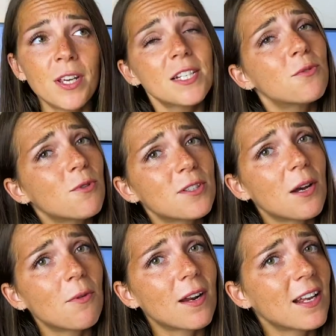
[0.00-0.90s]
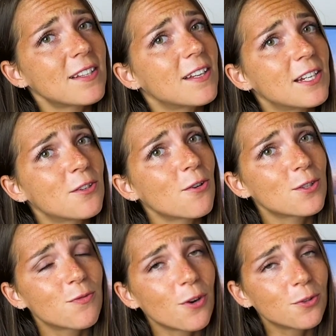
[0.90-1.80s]
This was our last
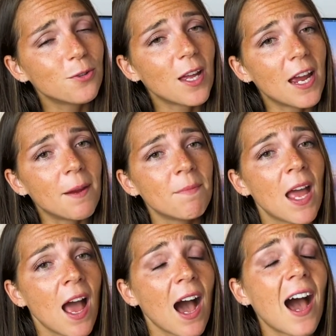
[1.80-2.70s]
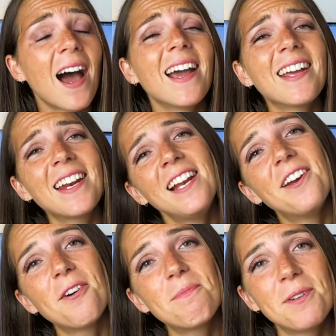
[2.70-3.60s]
resort for today. I really
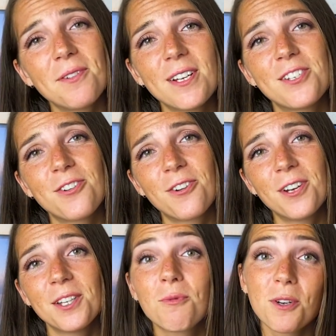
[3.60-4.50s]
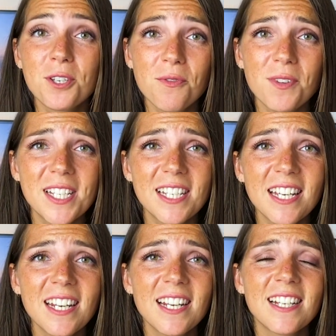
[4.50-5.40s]
hope you enjoyed watching this
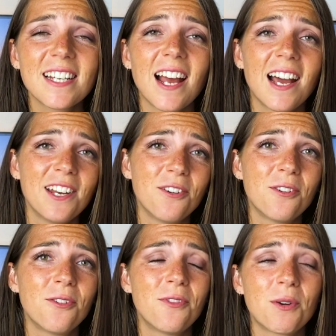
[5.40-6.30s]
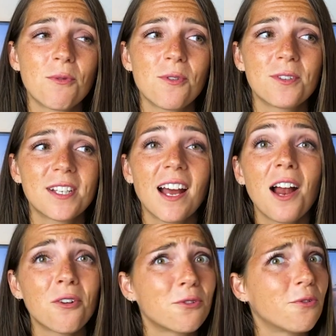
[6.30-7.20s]
series. I know there was uh,
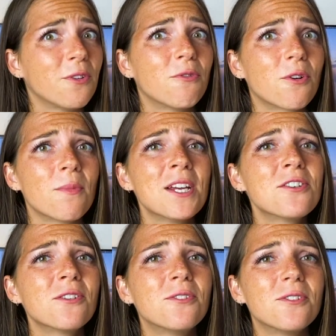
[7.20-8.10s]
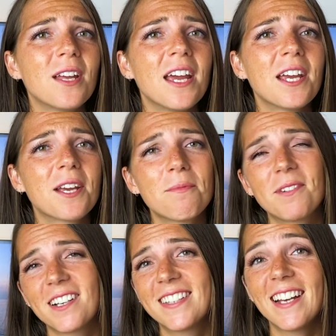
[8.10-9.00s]
a lot of information to take,
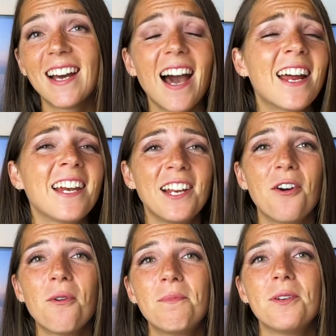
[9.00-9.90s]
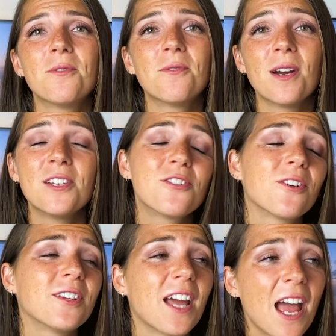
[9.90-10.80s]
but uh, I really hope you enjoyed